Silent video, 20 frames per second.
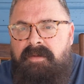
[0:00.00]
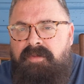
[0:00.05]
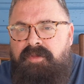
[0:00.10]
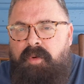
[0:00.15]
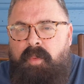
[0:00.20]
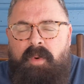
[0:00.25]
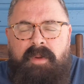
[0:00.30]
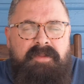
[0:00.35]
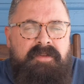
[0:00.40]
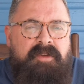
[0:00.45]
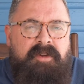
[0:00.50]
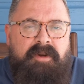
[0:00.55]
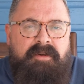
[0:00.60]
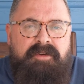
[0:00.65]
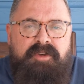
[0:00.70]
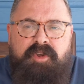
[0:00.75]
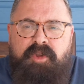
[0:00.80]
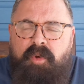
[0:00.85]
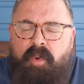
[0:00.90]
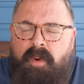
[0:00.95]
the ones that are in
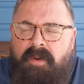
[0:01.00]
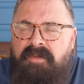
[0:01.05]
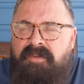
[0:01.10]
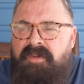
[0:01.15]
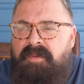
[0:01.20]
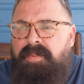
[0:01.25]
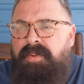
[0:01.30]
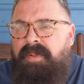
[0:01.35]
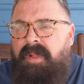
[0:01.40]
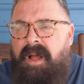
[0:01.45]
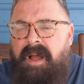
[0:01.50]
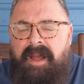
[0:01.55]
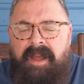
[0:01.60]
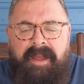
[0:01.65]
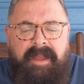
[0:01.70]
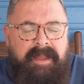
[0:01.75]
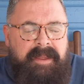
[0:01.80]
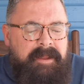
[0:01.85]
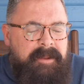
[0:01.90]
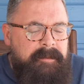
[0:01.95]
short
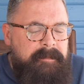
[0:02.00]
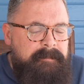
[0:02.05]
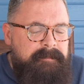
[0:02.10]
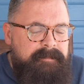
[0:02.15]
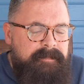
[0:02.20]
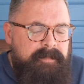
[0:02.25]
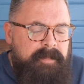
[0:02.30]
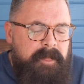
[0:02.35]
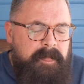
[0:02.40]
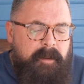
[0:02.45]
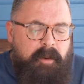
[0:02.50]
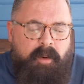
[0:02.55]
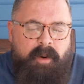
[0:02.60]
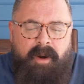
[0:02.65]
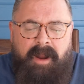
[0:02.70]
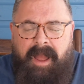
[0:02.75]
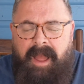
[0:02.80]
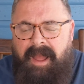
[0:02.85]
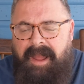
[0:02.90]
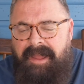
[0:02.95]
supply or
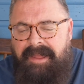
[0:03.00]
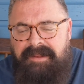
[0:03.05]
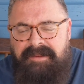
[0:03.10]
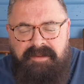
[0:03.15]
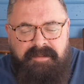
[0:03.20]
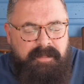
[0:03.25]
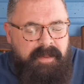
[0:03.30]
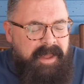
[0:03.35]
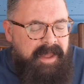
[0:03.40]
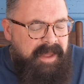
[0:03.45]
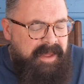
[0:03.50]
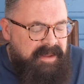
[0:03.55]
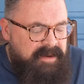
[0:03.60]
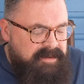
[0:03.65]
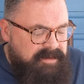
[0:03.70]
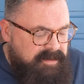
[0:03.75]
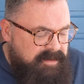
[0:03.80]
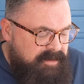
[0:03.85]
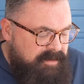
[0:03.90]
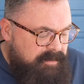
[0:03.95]
high
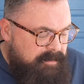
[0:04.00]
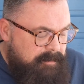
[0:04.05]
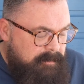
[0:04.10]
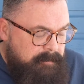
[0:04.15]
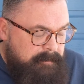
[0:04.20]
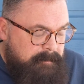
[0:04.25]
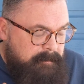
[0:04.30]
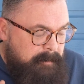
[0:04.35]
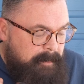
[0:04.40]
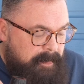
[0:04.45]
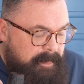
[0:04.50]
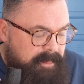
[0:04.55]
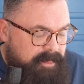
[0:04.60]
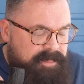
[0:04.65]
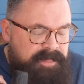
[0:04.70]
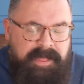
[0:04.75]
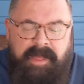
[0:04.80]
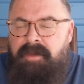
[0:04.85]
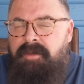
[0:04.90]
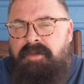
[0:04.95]
demand,
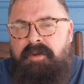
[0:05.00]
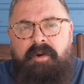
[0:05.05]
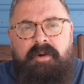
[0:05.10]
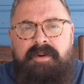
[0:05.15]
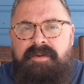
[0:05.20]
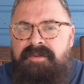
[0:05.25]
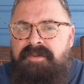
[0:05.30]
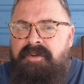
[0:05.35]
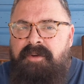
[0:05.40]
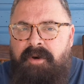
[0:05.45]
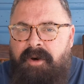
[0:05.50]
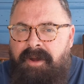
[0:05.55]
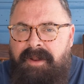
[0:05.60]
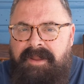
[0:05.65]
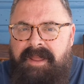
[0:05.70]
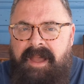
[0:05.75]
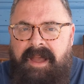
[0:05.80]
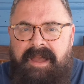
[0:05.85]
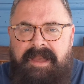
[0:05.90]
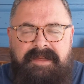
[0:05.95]
these are as good,
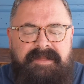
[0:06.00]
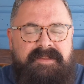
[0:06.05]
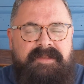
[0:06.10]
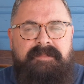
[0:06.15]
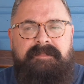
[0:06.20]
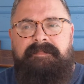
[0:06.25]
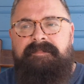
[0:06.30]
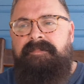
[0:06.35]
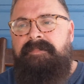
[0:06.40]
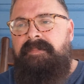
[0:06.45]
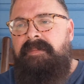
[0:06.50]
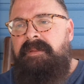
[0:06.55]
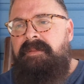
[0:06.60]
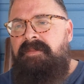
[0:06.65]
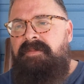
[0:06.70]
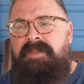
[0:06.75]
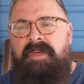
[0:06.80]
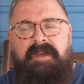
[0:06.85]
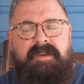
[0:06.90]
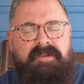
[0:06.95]
guys.
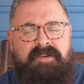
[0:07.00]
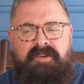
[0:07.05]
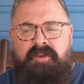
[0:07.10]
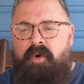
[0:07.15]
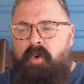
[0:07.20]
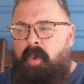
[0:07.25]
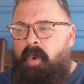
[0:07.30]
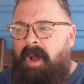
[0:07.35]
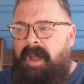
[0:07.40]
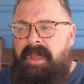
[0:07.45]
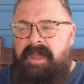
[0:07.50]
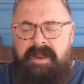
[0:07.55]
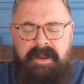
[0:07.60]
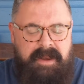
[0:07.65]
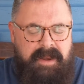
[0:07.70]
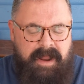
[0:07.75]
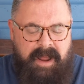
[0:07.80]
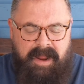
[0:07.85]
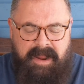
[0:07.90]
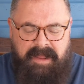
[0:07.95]
This, Quiet
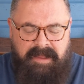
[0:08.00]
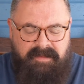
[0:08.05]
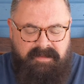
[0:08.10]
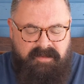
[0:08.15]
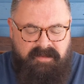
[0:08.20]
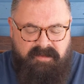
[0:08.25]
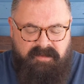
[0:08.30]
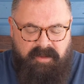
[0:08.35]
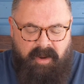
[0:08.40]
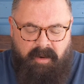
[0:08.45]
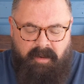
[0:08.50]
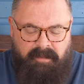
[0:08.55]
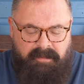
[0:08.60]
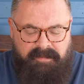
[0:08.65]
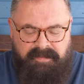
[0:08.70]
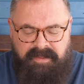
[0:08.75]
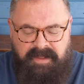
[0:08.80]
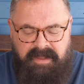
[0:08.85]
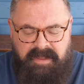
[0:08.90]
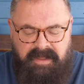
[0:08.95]
Night, Star
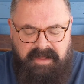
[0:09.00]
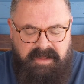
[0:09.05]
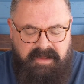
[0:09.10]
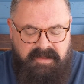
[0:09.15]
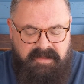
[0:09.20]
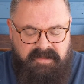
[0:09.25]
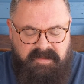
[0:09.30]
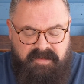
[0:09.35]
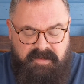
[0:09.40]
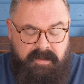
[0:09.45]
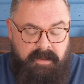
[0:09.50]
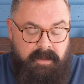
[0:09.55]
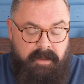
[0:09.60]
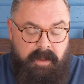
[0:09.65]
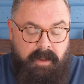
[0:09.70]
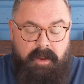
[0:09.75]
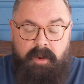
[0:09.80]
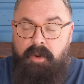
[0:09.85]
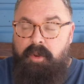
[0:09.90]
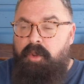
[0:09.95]
of the East,
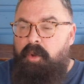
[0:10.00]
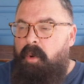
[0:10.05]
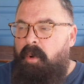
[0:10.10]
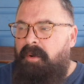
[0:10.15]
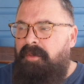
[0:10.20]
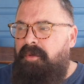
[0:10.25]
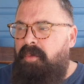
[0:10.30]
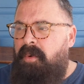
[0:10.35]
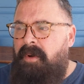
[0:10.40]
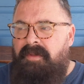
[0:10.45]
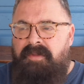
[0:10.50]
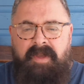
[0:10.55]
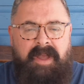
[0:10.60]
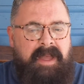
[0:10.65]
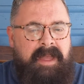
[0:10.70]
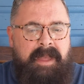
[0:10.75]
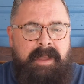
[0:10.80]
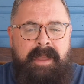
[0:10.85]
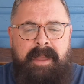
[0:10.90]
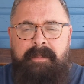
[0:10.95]
Northwoods.
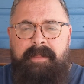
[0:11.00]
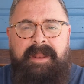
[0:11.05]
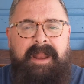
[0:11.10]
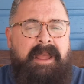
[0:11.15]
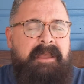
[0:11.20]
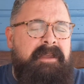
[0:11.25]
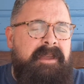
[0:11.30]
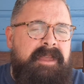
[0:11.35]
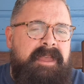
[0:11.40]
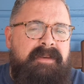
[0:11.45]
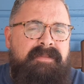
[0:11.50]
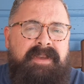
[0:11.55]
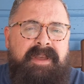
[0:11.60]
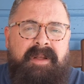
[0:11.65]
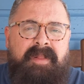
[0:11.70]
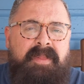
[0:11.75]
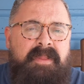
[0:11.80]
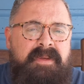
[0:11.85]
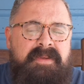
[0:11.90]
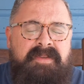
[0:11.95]
I mean, I could give you
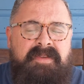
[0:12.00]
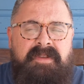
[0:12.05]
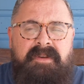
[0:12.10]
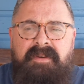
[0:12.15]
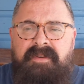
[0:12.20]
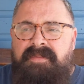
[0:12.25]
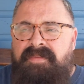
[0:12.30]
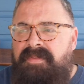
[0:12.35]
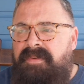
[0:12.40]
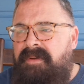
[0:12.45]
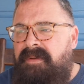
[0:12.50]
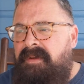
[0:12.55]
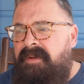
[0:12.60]
a list of